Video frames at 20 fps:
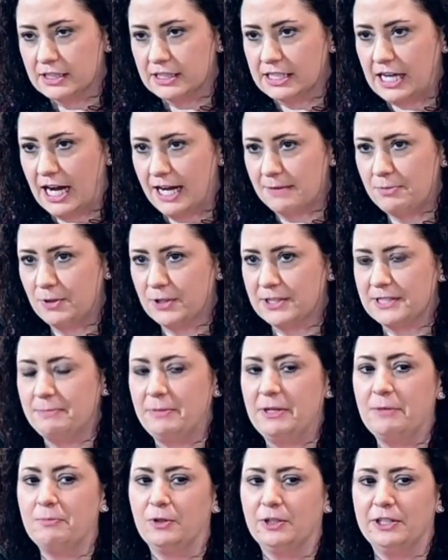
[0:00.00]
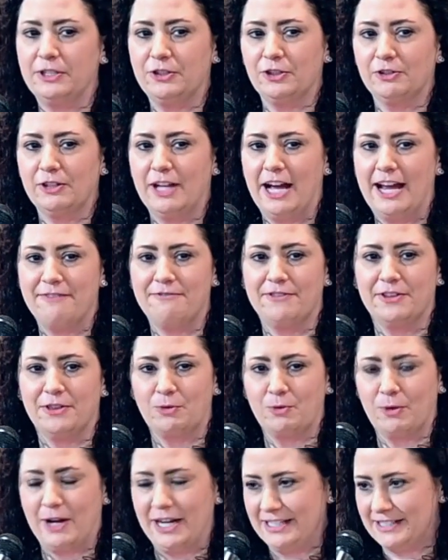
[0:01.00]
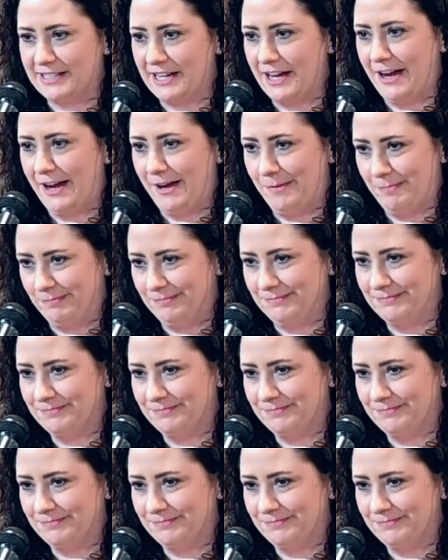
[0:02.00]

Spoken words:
God puts people in your life at the right time.